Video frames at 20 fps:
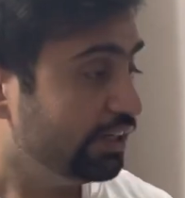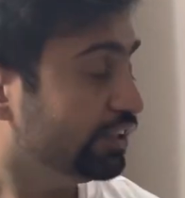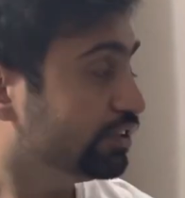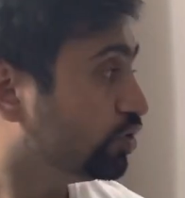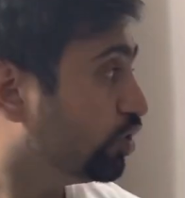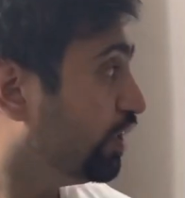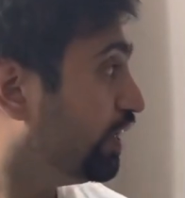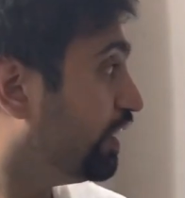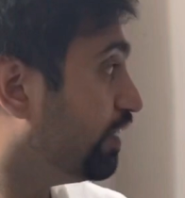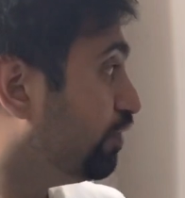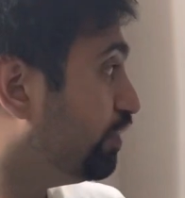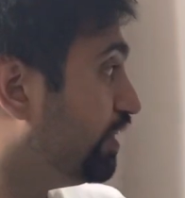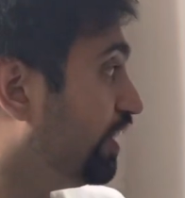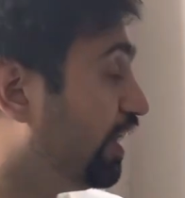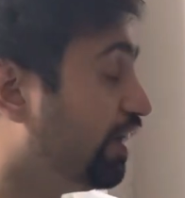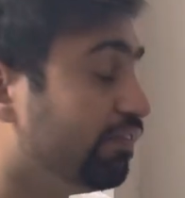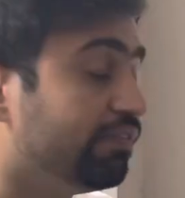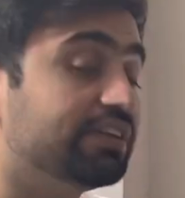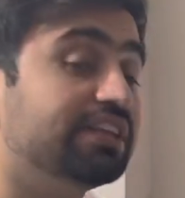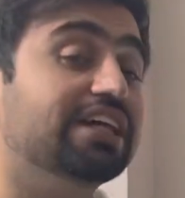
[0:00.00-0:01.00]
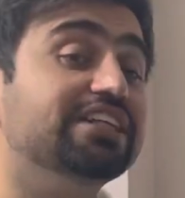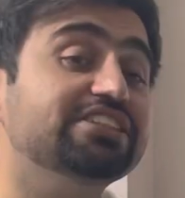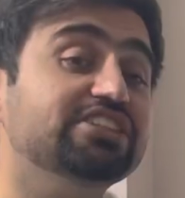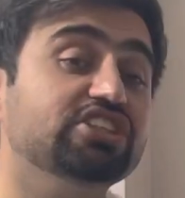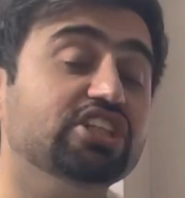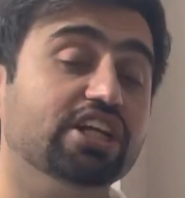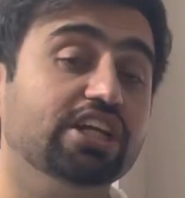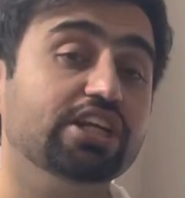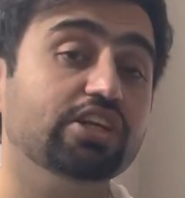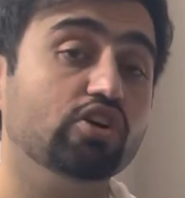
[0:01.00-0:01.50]
So here we are, the
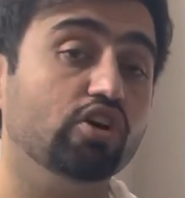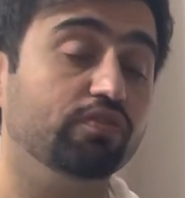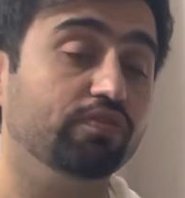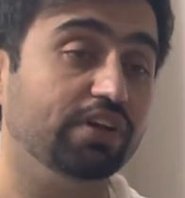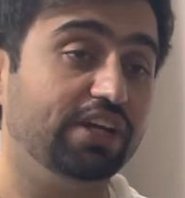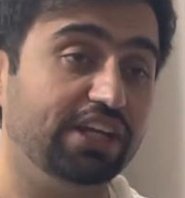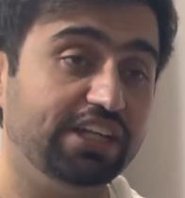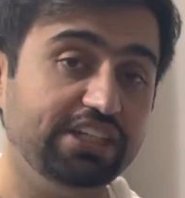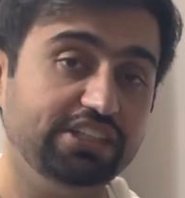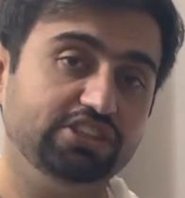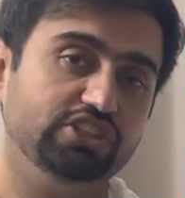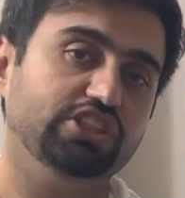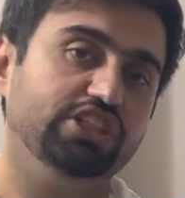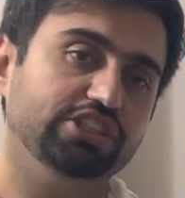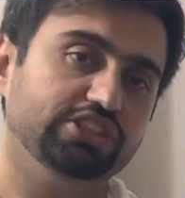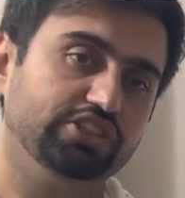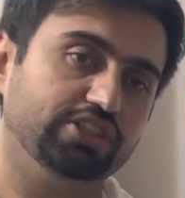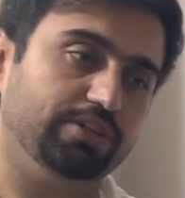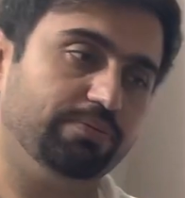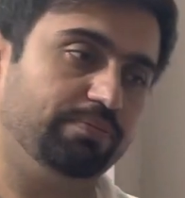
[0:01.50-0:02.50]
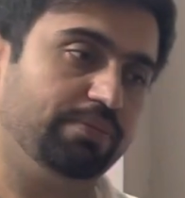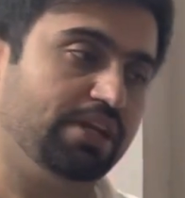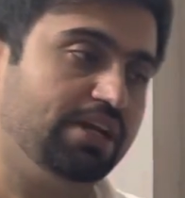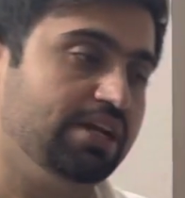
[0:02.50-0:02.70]
journey of initiation.